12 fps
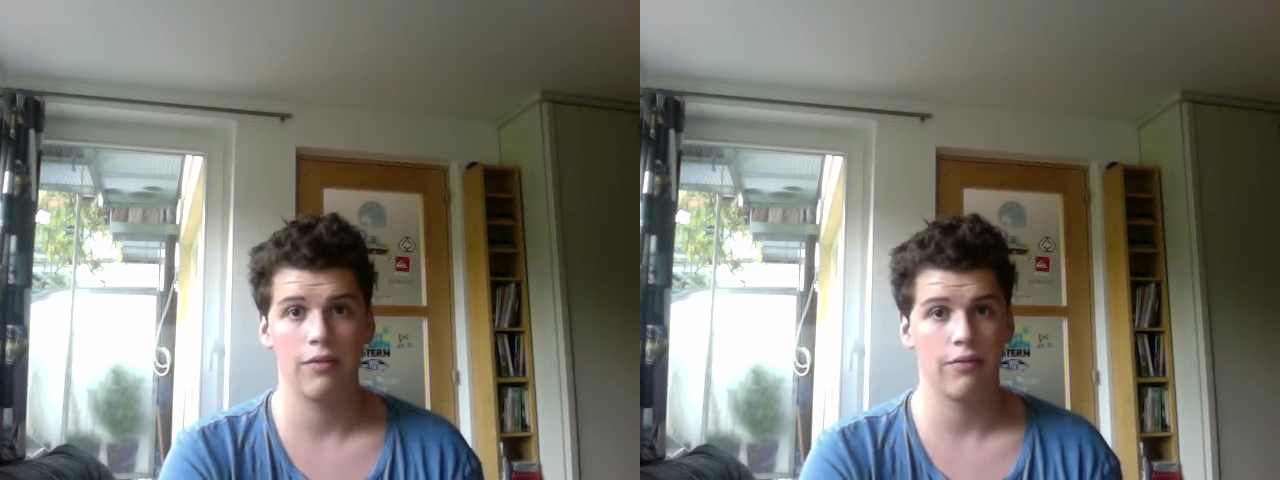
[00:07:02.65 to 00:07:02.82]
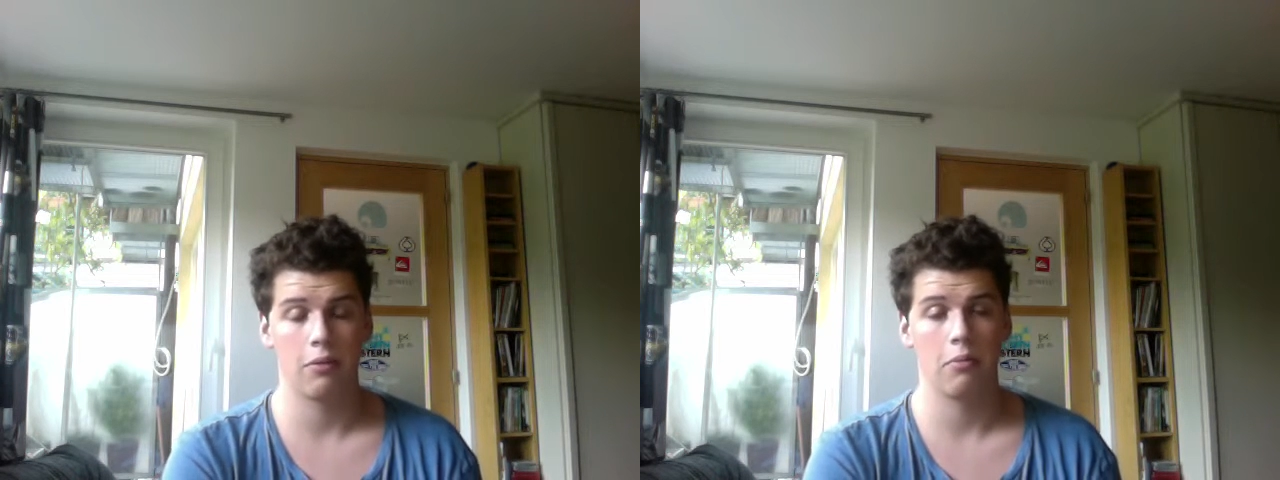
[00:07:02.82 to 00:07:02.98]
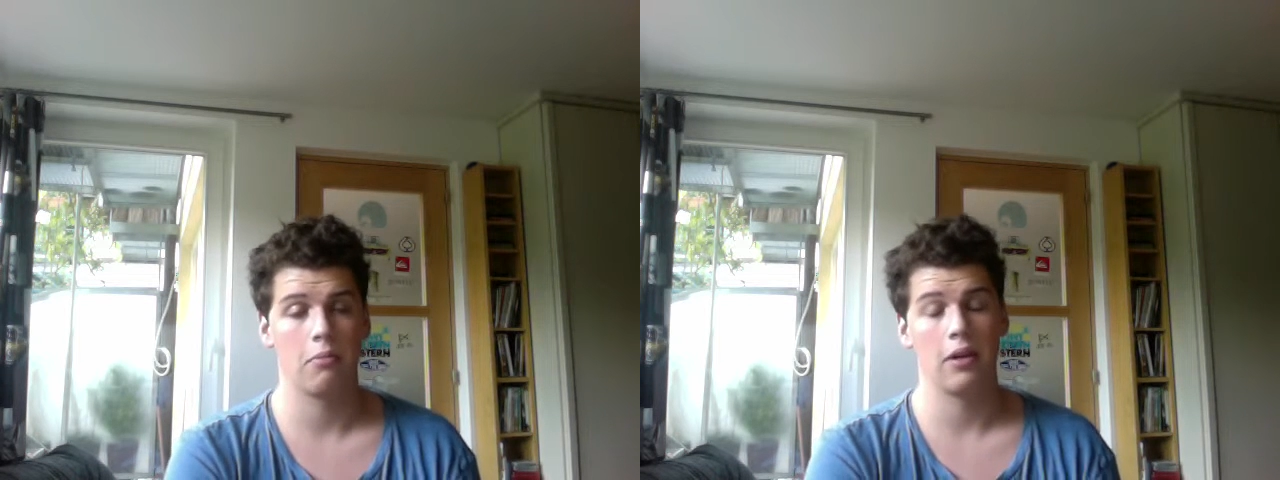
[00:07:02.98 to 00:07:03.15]

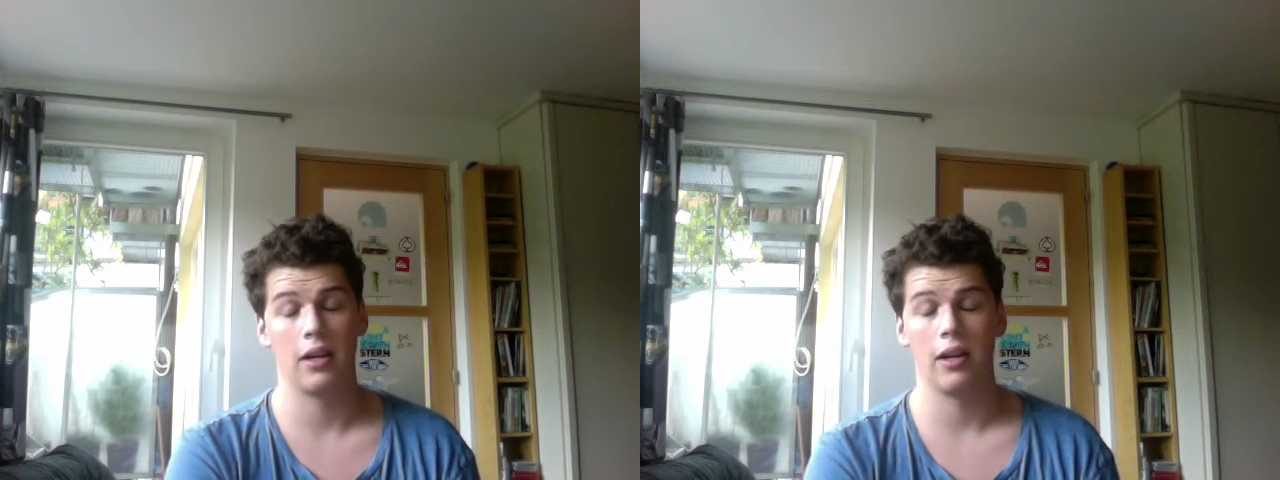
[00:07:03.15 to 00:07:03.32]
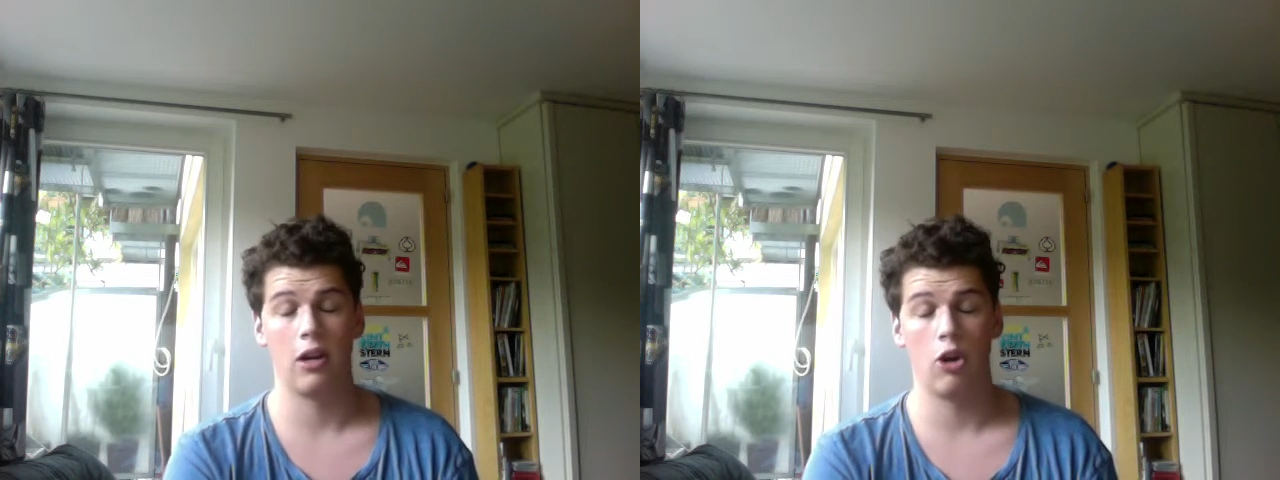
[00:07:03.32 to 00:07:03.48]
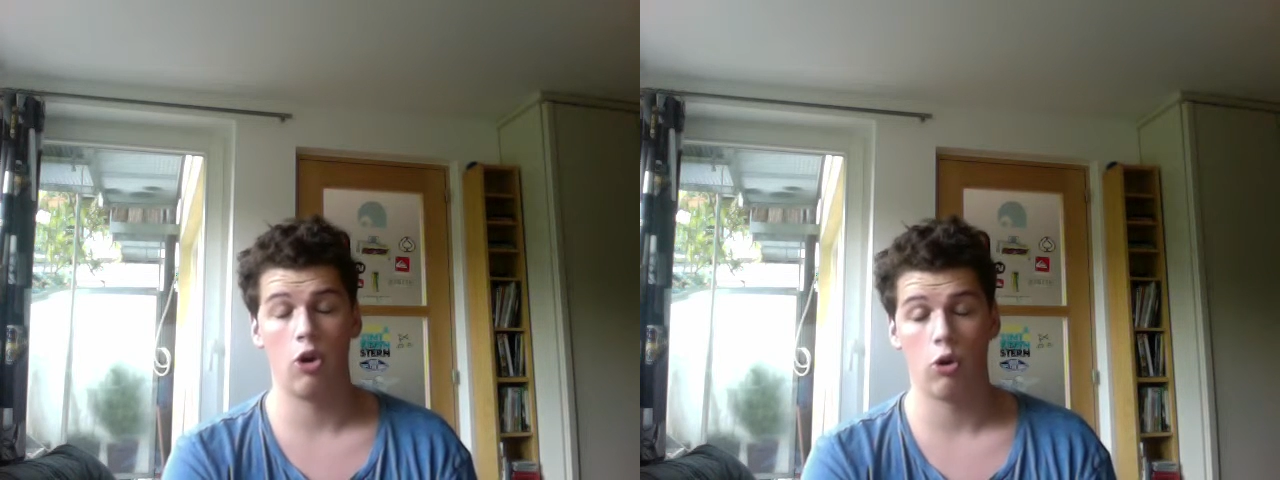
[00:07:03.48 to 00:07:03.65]
from him in
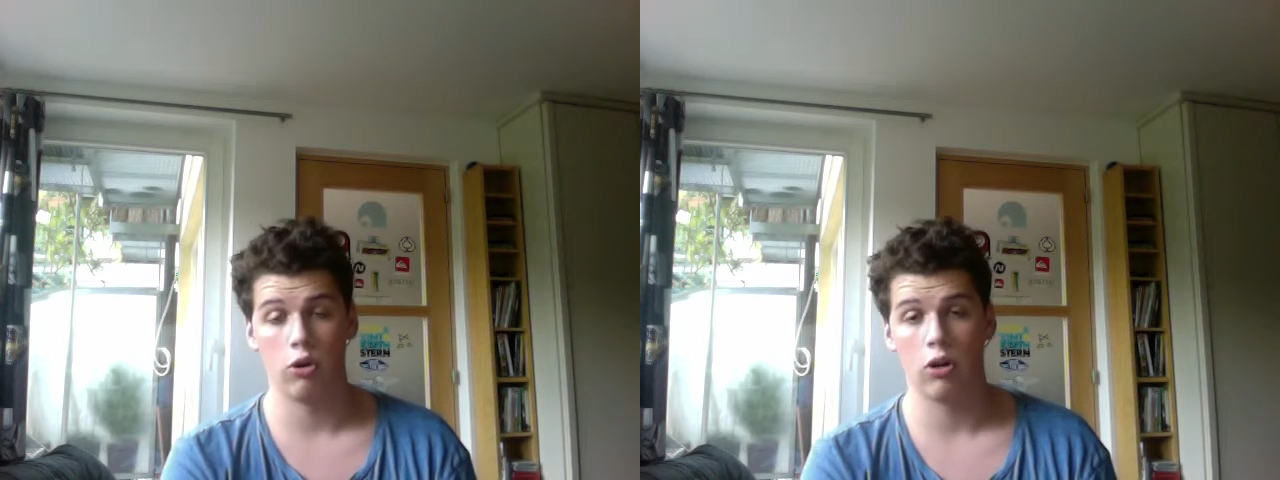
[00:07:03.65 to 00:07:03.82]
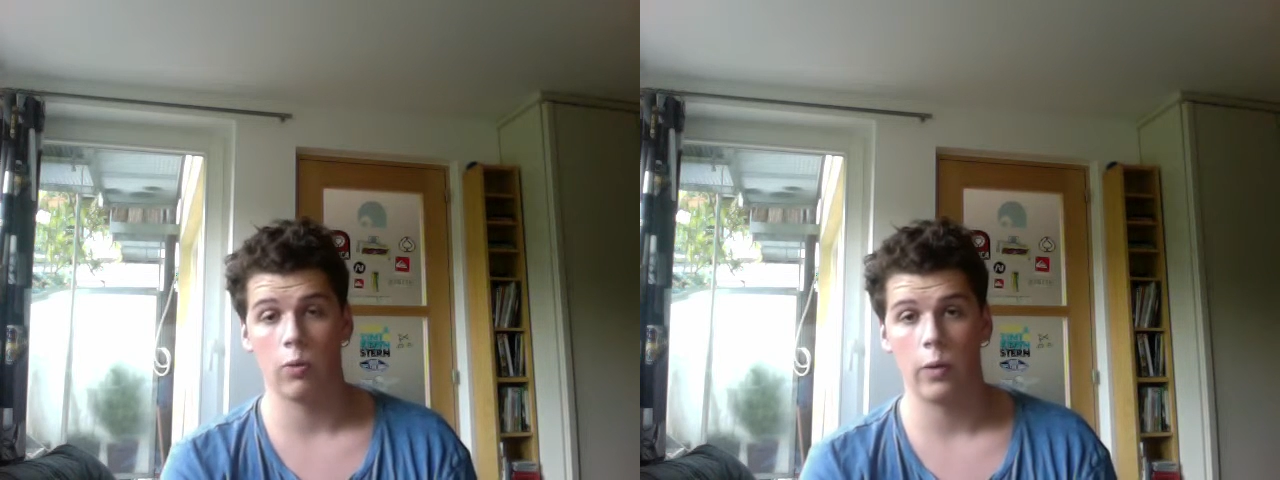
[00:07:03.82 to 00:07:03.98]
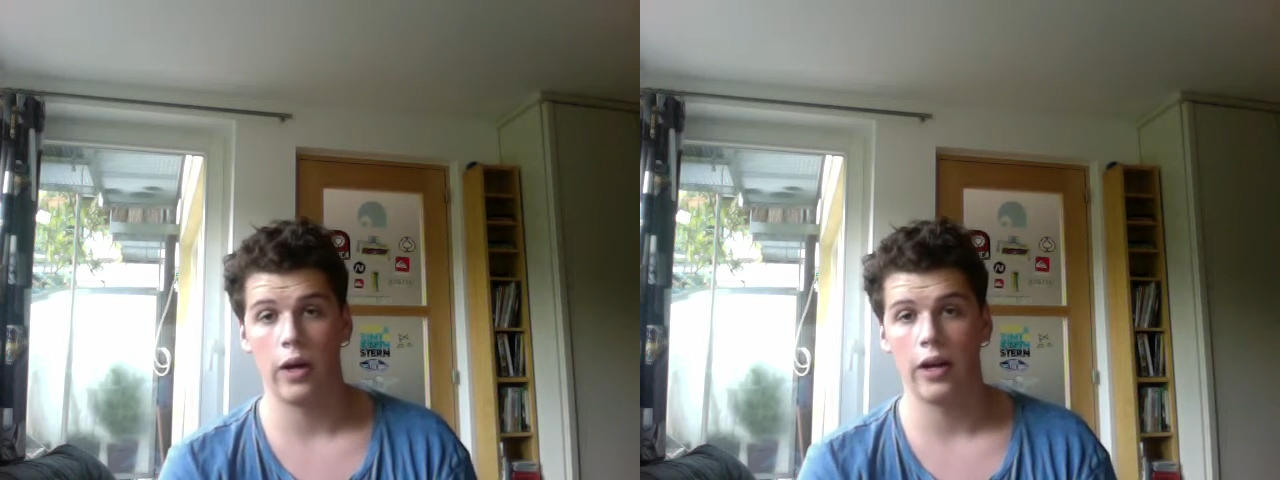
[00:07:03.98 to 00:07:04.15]
a long,
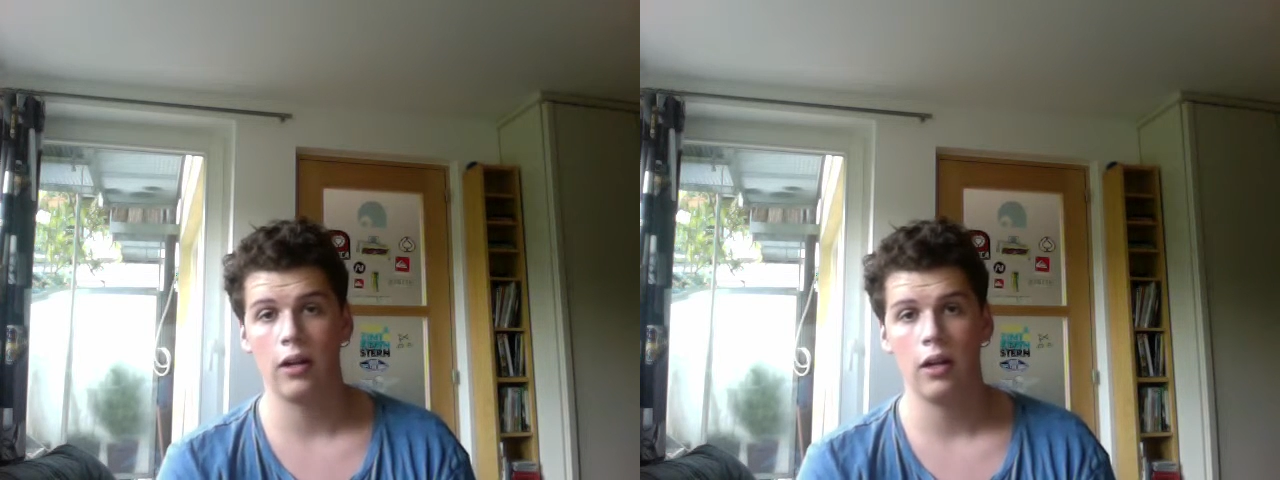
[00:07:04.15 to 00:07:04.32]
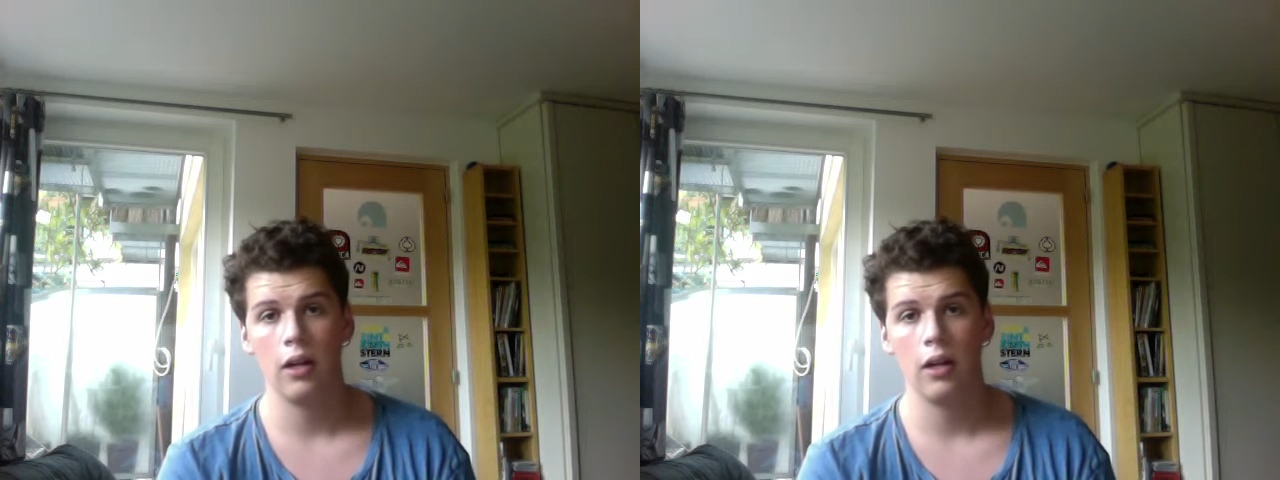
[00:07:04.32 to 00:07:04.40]
long while.